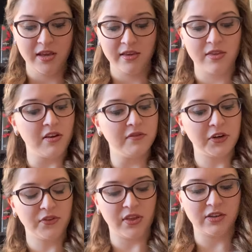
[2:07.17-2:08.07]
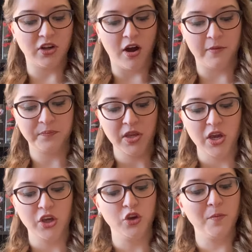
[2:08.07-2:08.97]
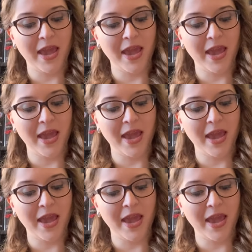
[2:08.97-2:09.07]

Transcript: "Silver," said Tom, "you